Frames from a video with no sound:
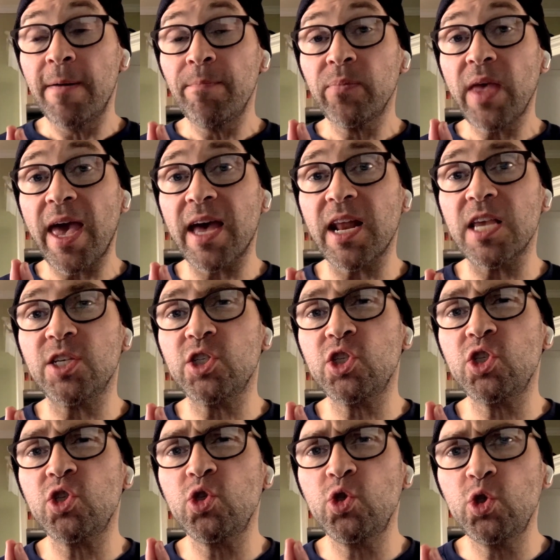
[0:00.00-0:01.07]
had a
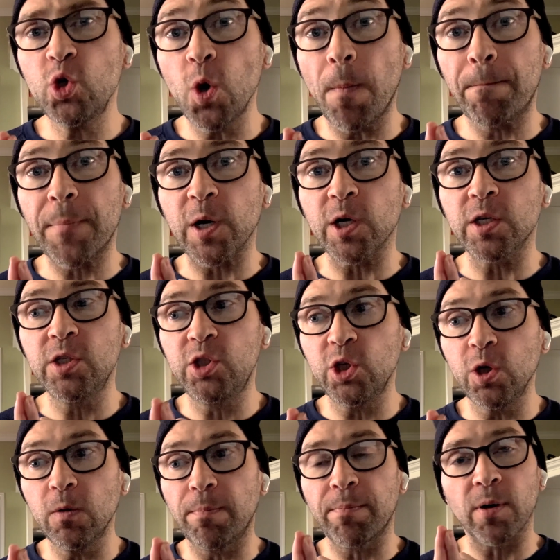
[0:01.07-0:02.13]
super
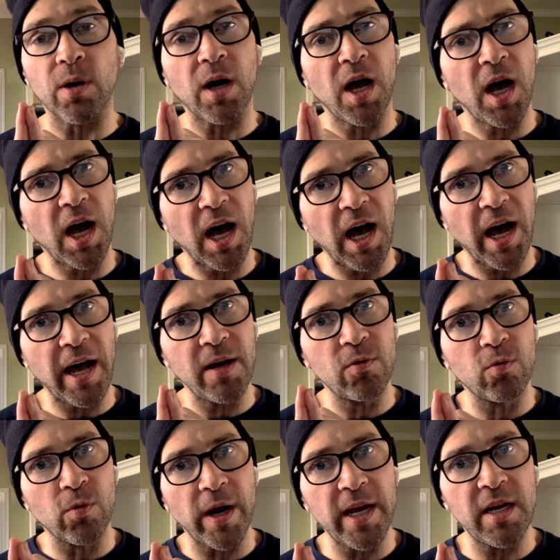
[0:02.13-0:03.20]
duper high
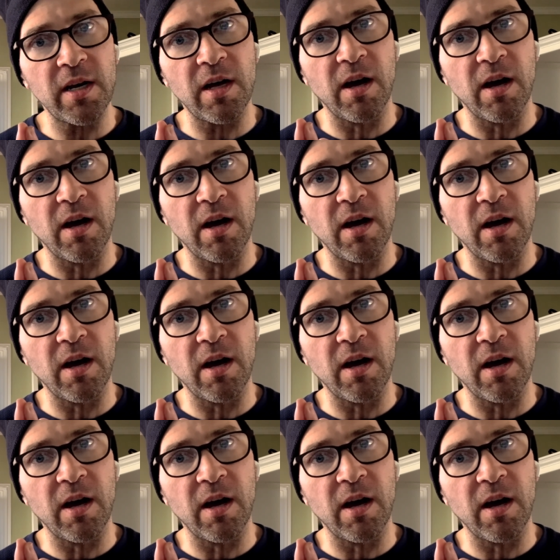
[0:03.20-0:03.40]
rate